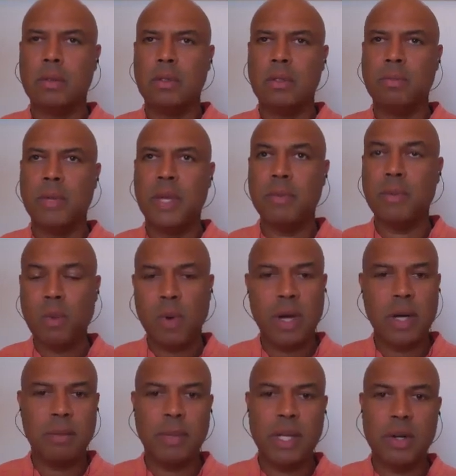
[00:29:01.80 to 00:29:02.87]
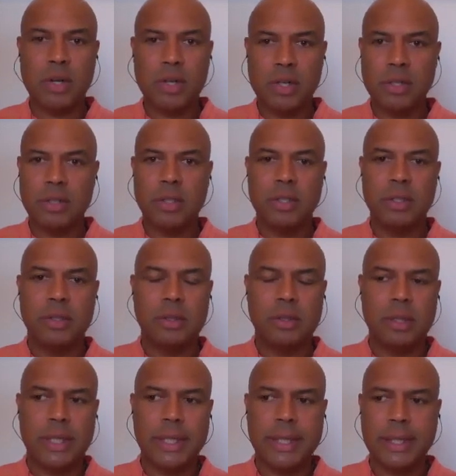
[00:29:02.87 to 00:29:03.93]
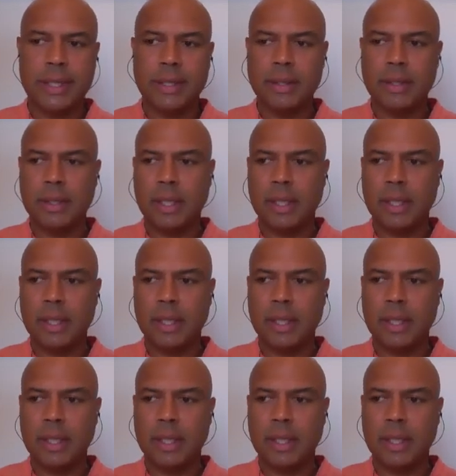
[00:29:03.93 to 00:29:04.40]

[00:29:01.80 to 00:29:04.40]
people want to be heard. And